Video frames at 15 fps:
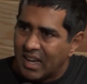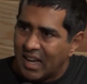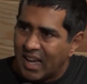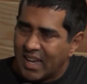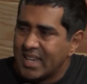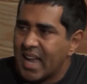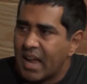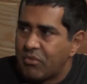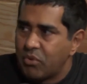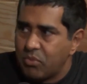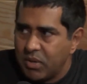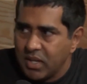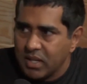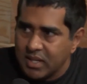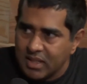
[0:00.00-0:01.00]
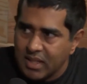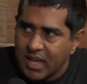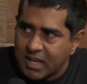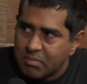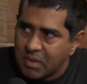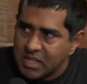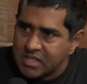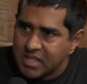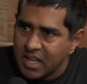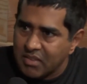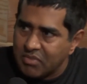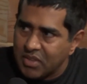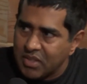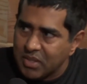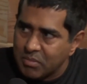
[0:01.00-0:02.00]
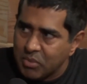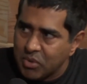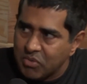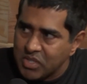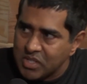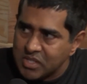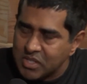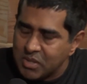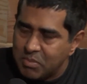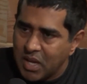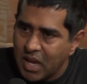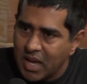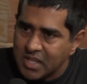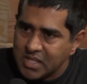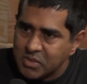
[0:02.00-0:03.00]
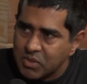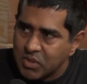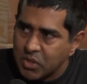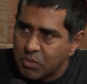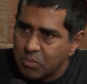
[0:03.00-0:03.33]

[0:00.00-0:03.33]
I never really liked myself in the movies, to be honest with you.